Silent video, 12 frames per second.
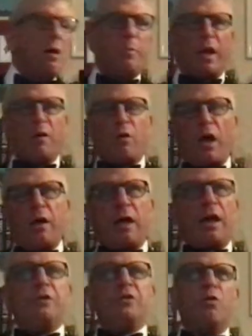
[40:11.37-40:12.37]
but
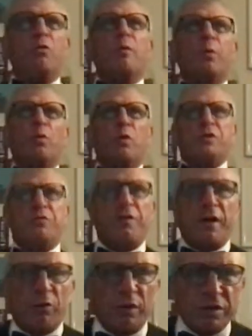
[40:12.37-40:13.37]
I don't remember which
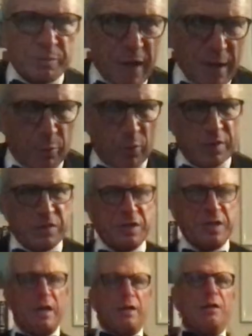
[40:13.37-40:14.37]
Federalist paper it's
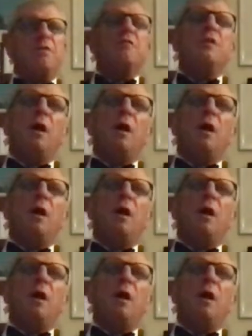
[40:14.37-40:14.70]
in.